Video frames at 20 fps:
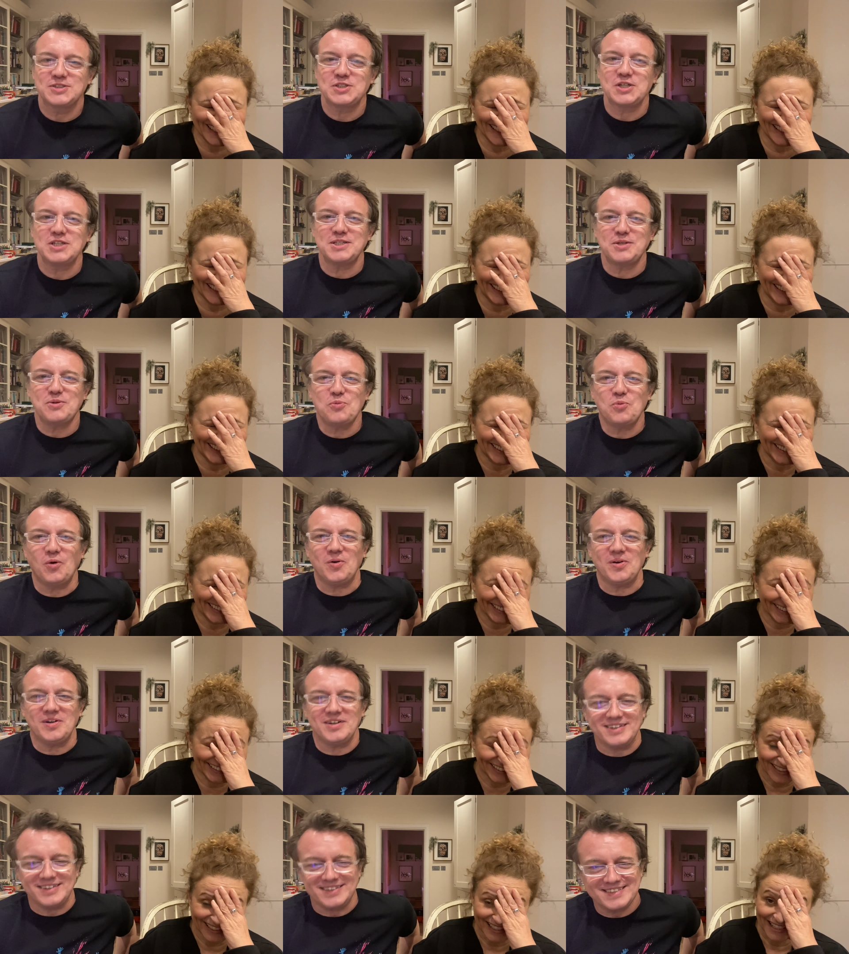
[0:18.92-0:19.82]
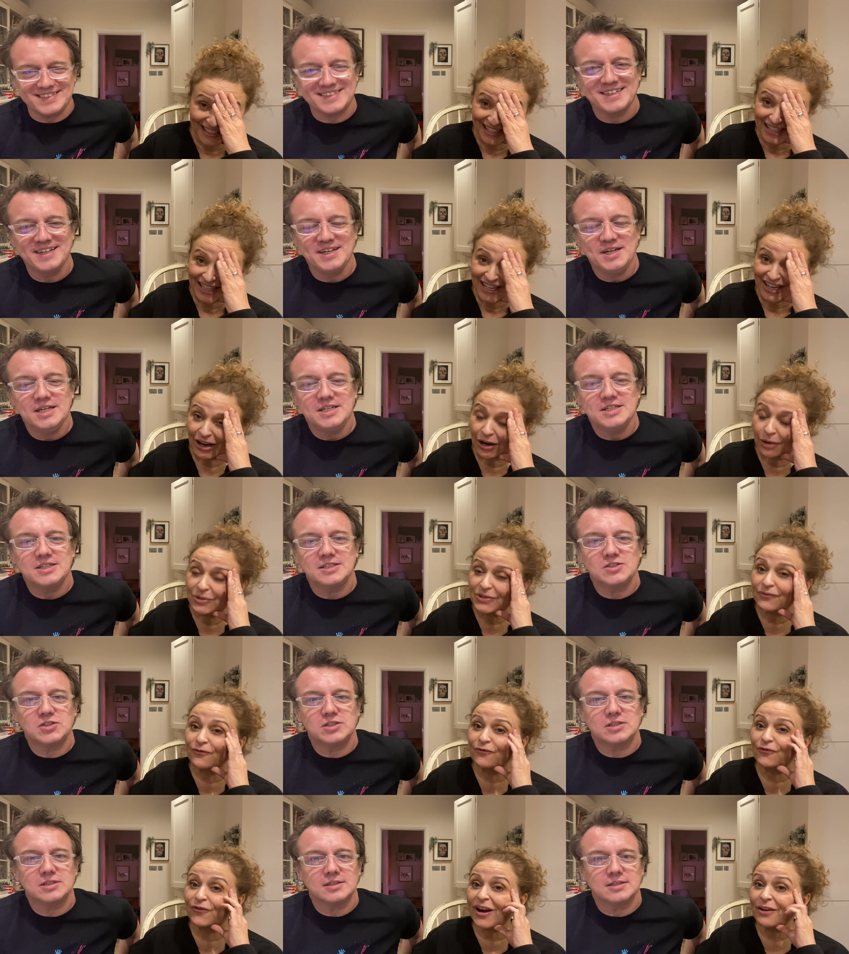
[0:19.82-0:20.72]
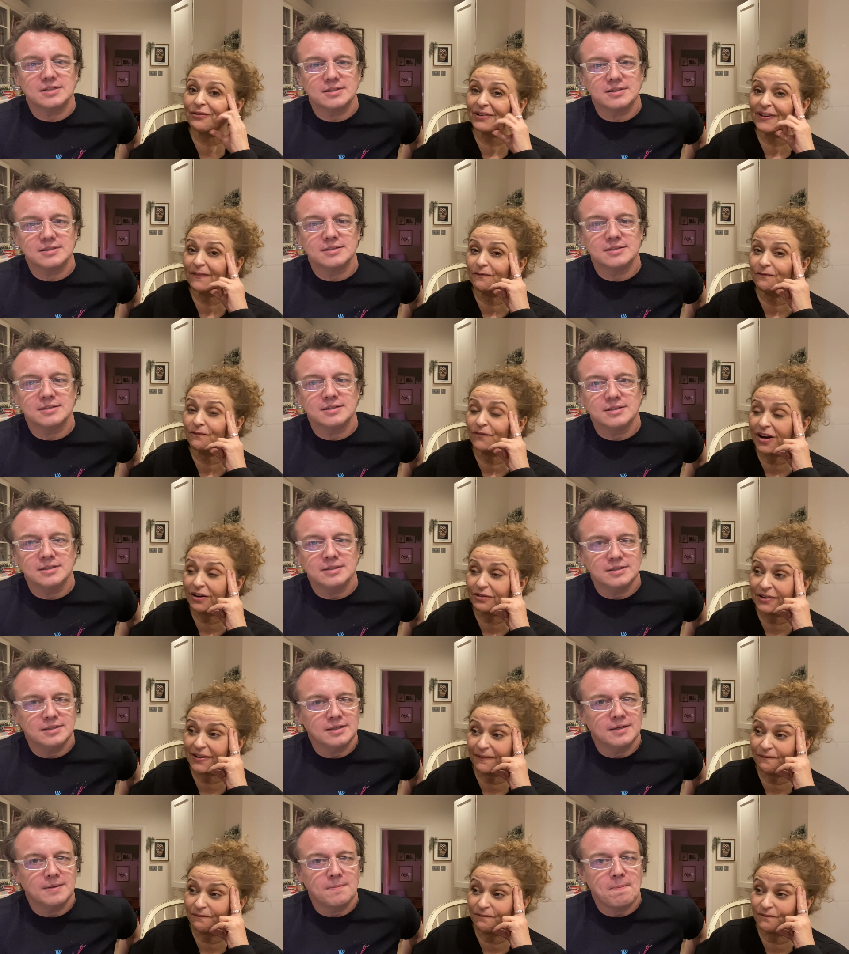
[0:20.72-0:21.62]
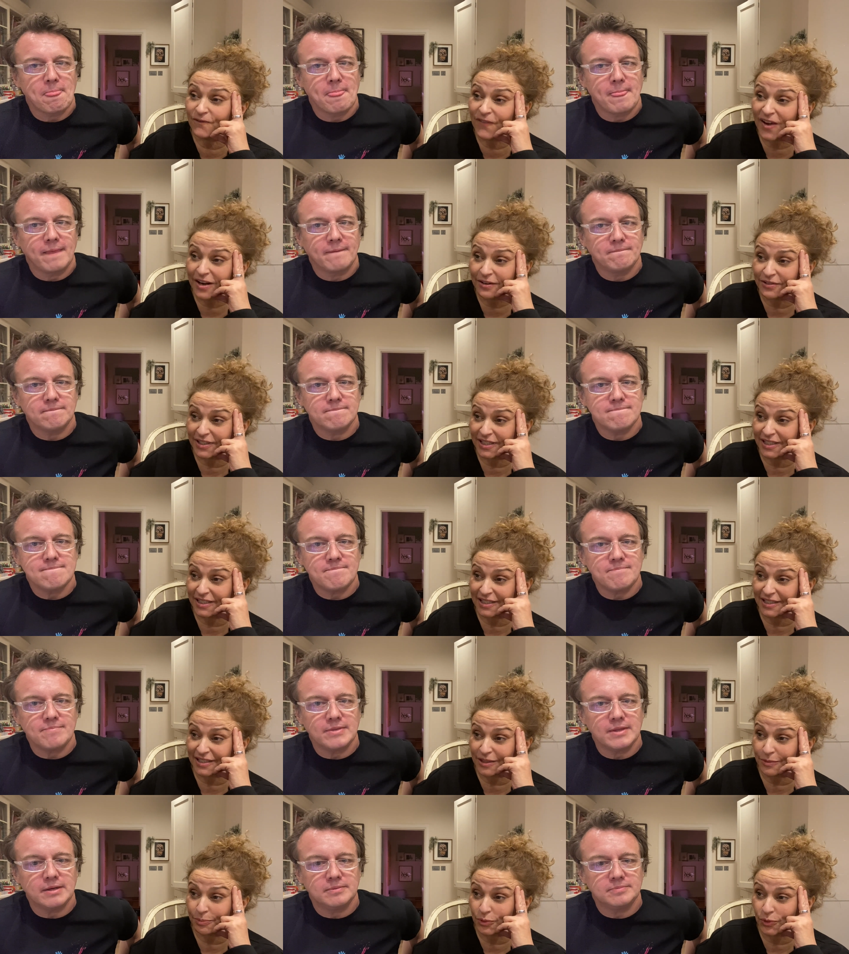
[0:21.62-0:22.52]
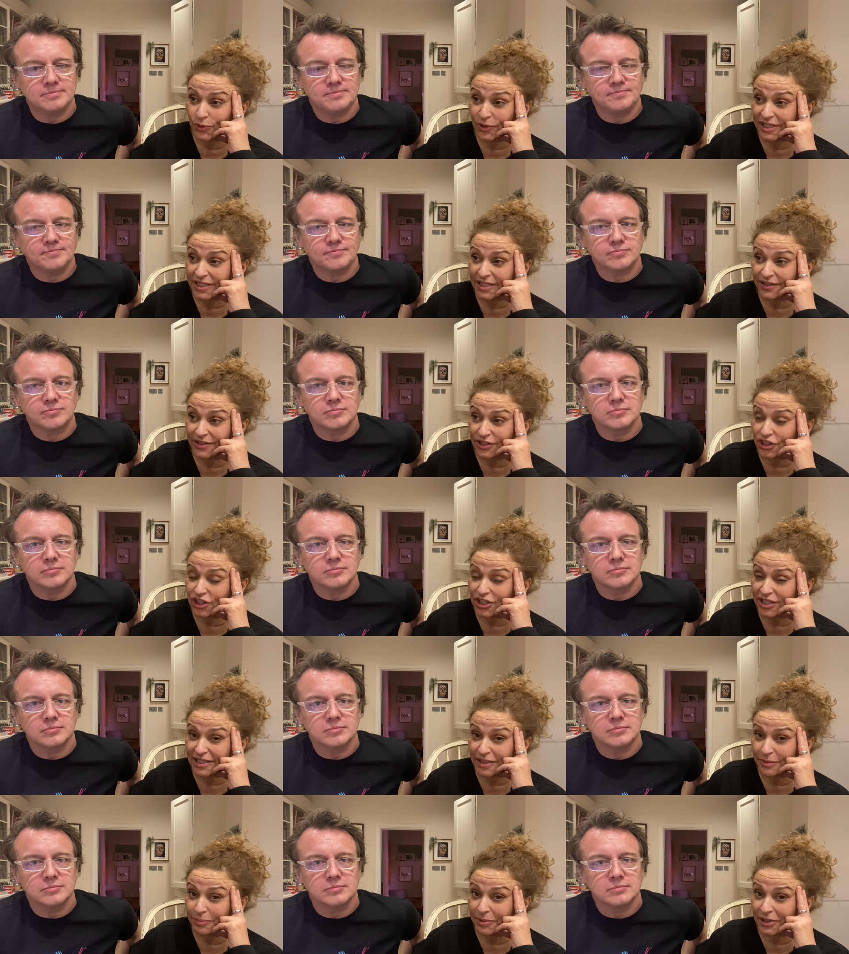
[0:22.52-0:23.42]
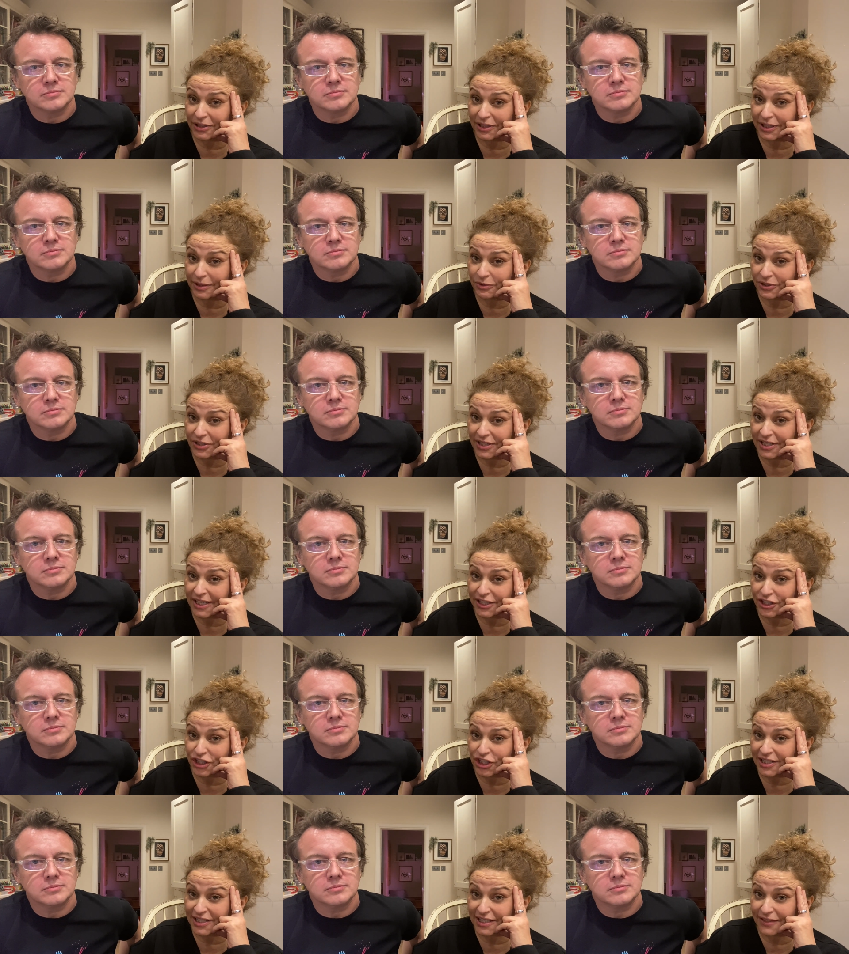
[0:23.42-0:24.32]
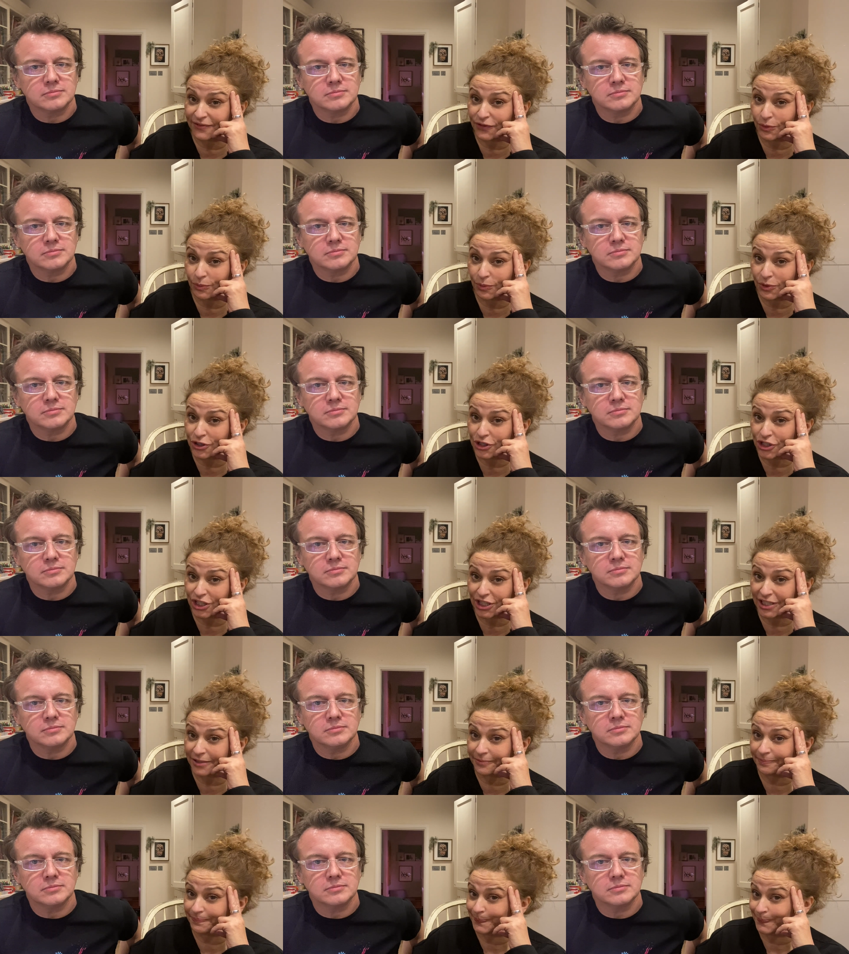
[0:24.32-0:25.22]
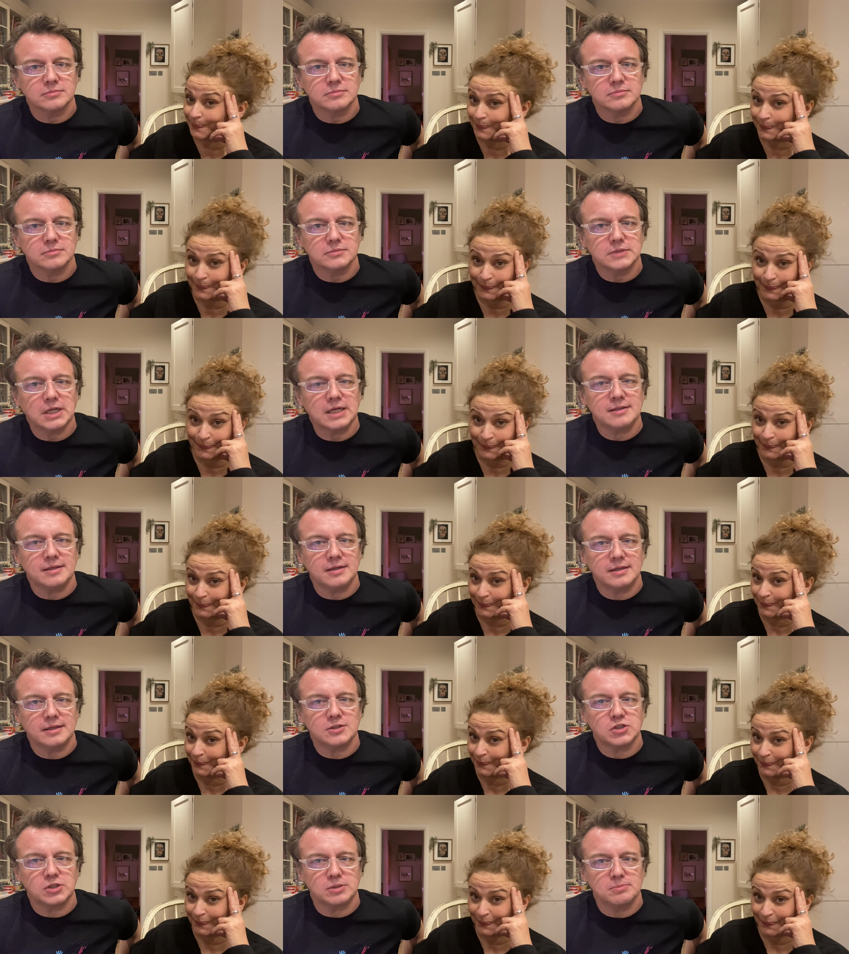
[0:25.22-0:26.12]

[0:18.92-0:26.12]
Speaker 1: Jessie Wallace.
Speaker 2: I was very, very, very disappointed that Jessie Buckley wasn't there. Jessie, if you're watching.
Speaker 1: I think she